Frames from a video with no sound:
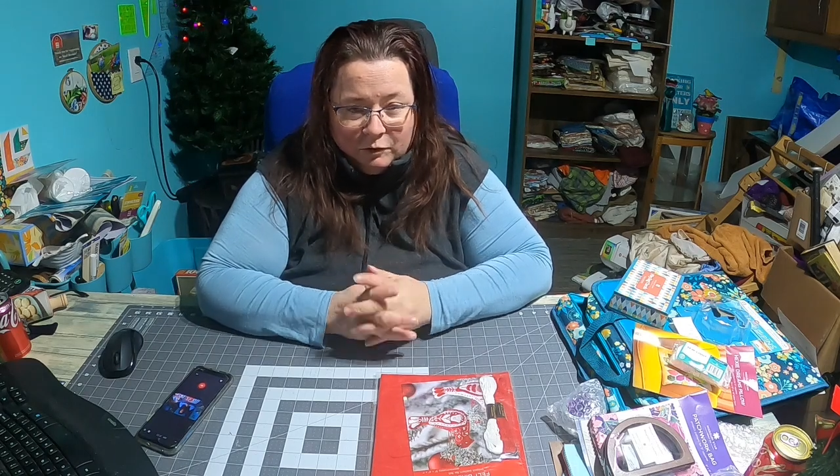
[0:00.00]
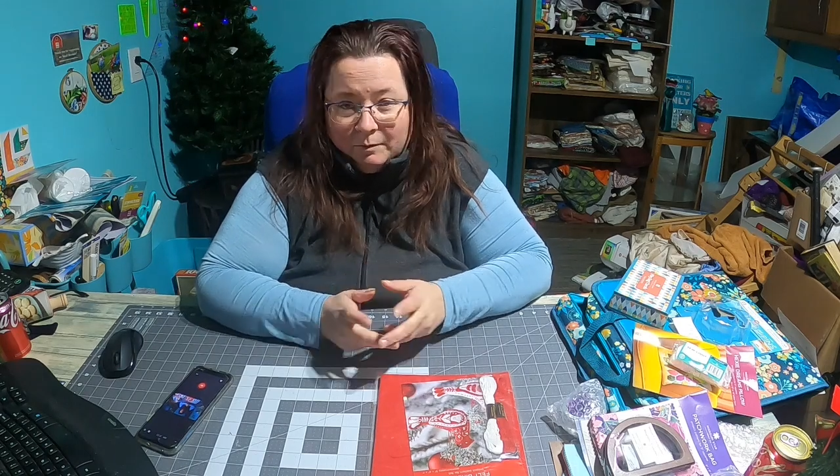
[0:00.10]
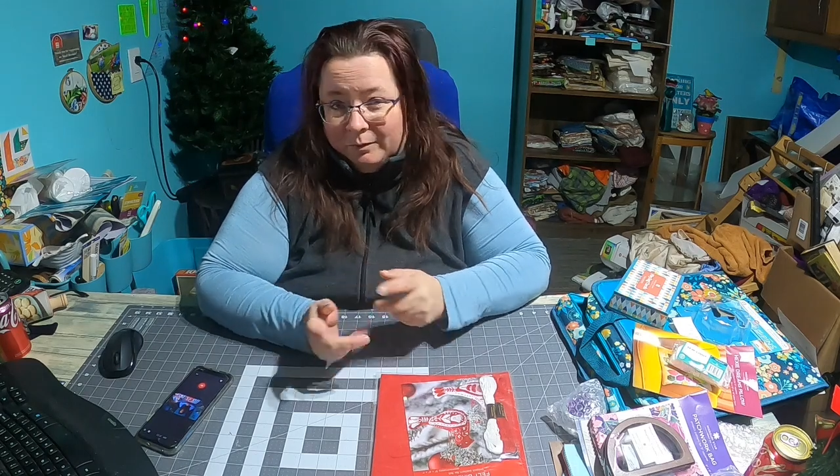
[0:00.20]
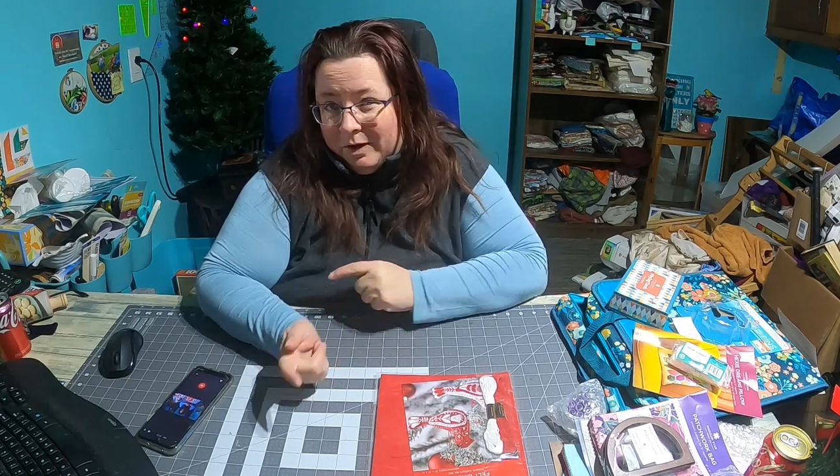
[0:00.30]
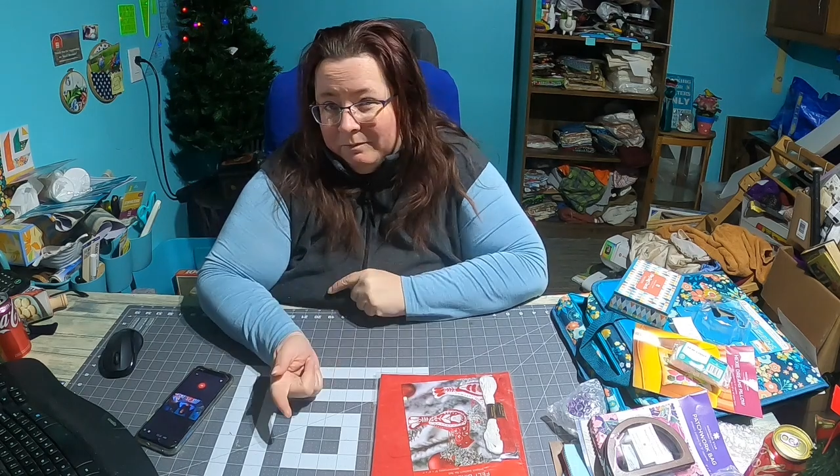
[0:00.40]
So
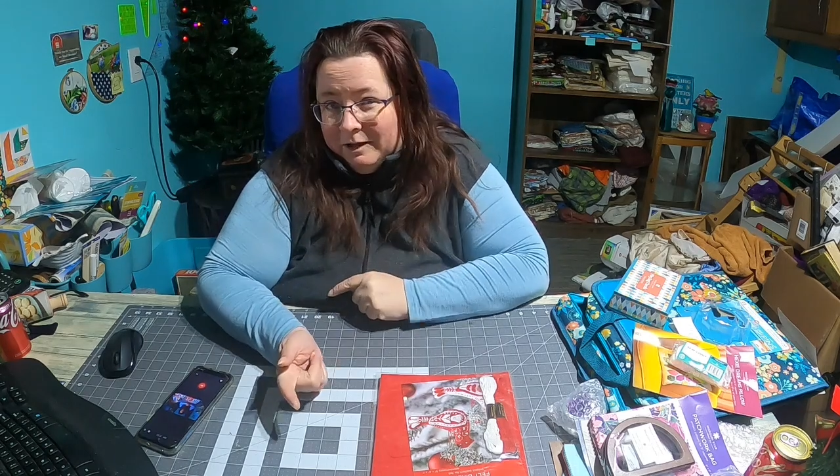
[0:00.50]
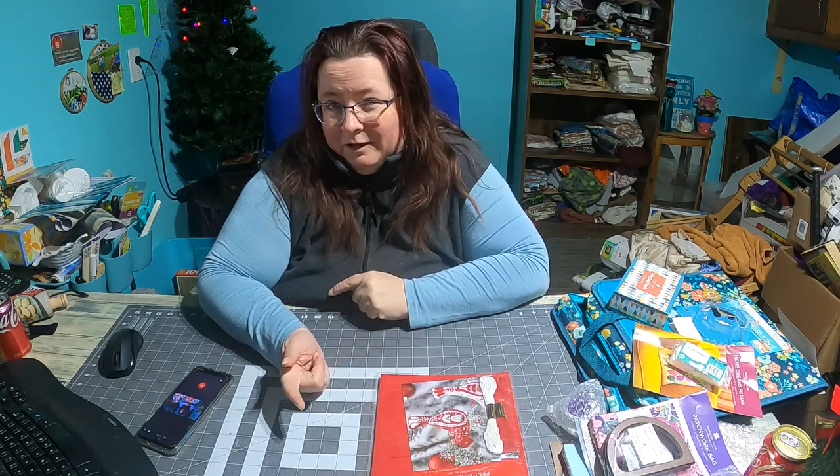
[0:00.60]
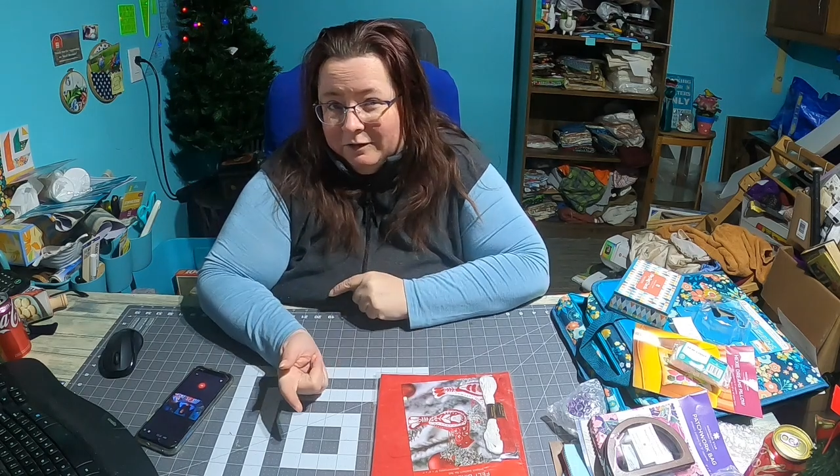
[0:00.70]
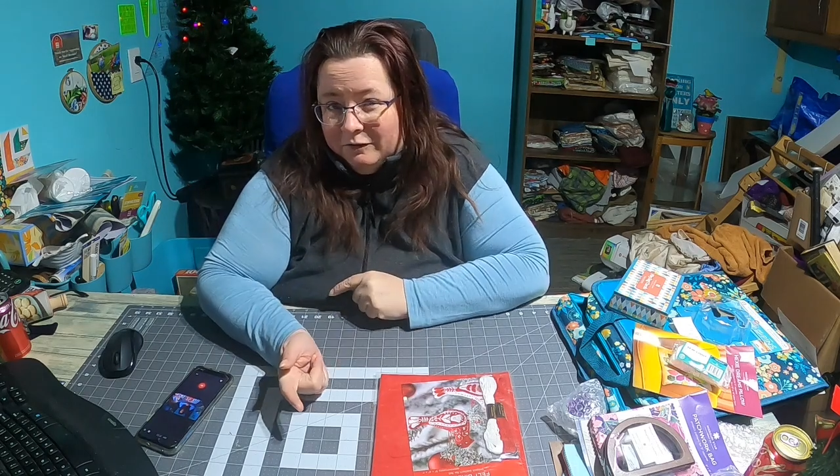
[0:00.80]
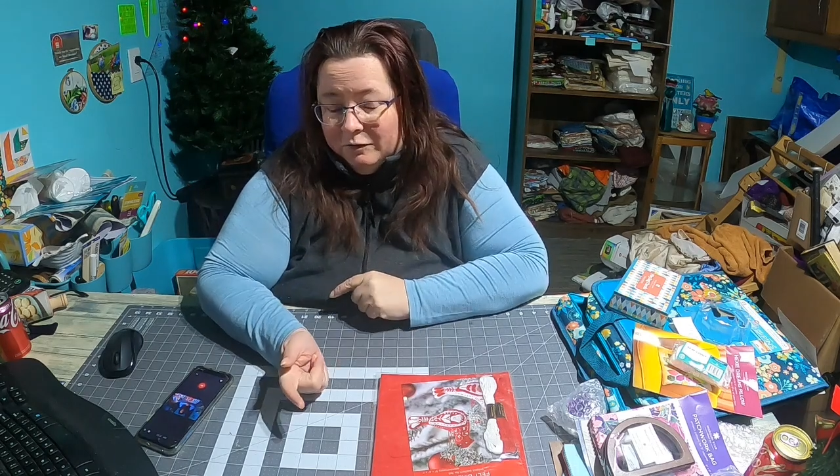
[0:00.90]
I'm probably
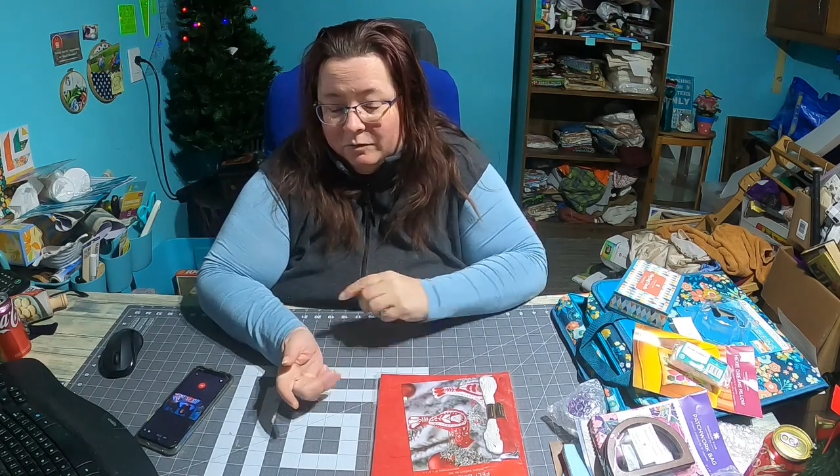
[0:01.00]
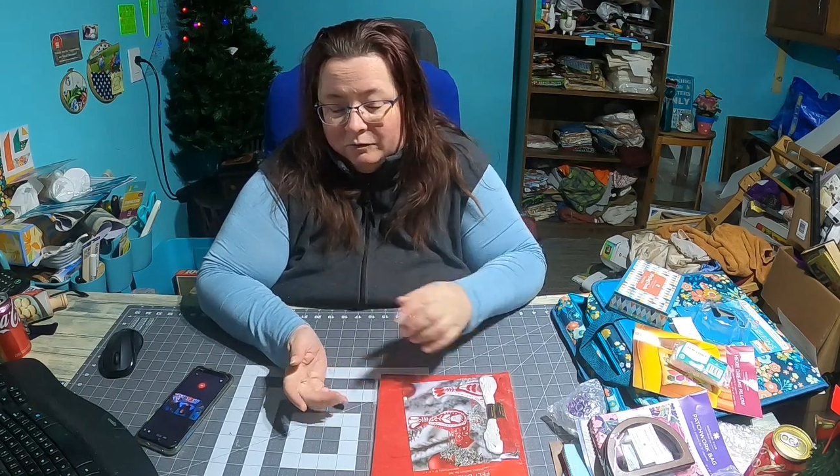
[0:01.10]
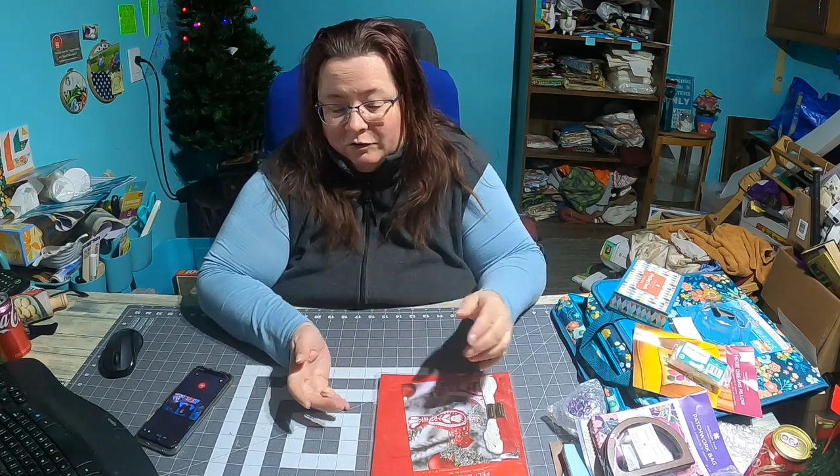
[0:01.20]
going to